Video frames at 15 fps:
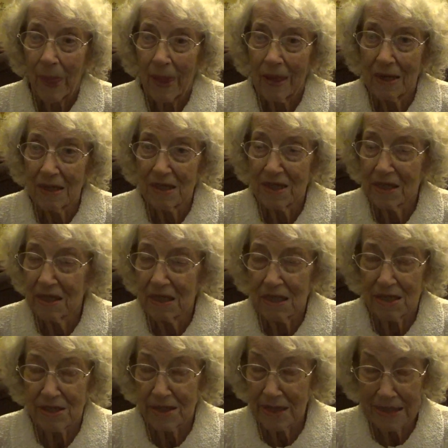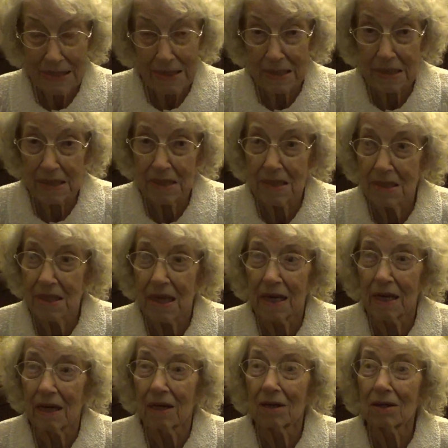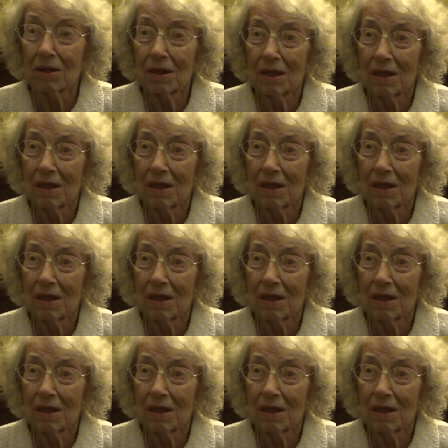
He's in his 60s now.